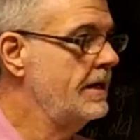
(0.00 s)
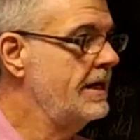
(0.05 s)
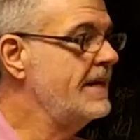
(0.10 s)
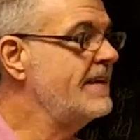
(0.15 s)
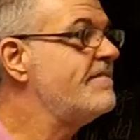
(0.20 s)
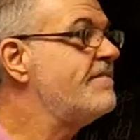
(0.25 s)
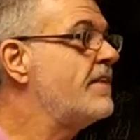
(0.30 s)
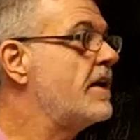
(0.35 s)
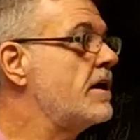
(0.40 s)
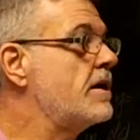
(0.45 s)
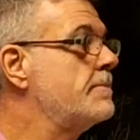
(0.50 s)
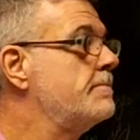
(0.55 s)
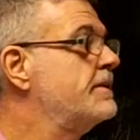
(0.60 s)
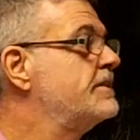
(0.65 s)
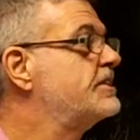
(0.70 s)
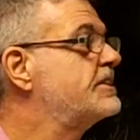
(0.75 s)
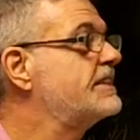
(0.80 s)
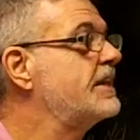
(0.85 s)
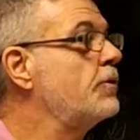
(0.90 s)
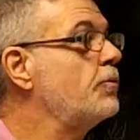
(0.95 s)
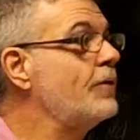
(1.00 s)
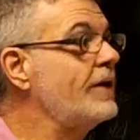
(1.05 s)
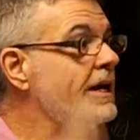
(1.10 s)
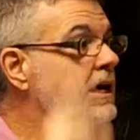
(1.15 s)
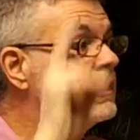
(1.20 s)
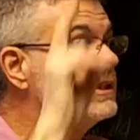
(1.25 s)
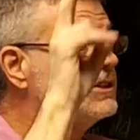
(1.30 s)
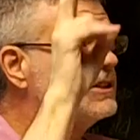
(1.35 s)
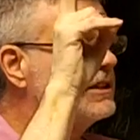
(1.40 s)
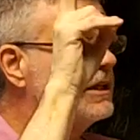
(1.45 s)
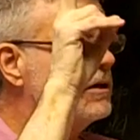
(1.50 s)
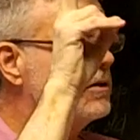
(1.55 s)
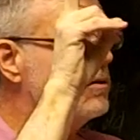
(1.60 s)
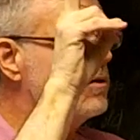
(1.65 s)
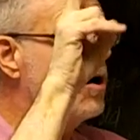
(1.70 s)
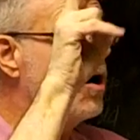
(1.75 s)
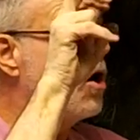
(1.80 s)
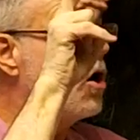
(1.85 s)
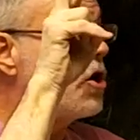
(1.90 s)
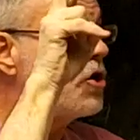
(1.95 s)
environments that we
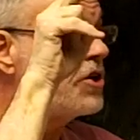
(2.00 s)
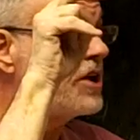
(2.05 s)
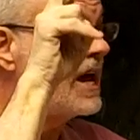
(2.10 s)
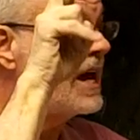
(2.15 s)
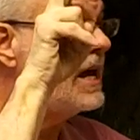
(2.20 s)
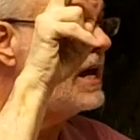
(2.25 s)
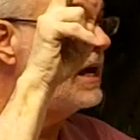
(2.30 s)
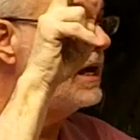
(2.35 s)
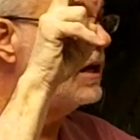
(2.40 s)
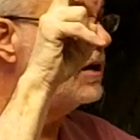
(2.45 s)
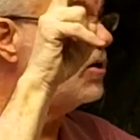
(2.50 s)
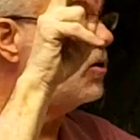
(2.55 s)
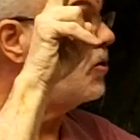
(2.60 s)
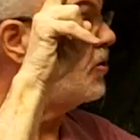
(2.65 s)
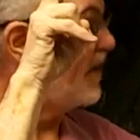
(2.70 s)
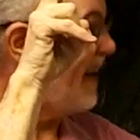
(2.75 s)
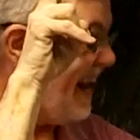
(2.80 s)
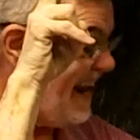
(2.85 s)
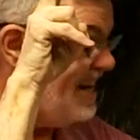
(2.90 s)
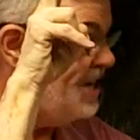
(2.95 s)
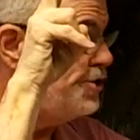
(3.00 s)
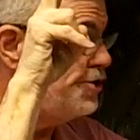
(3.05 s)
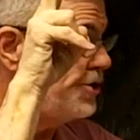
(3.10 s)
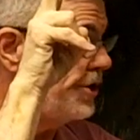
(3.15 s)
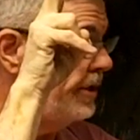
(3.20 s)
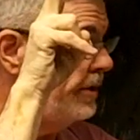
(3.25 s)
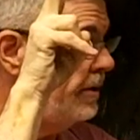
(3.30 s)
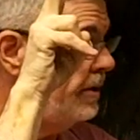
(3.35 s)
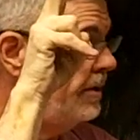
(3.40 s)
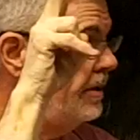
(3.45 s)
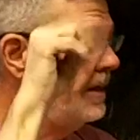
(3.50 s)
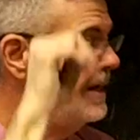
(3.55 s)
consider archaic or ancient,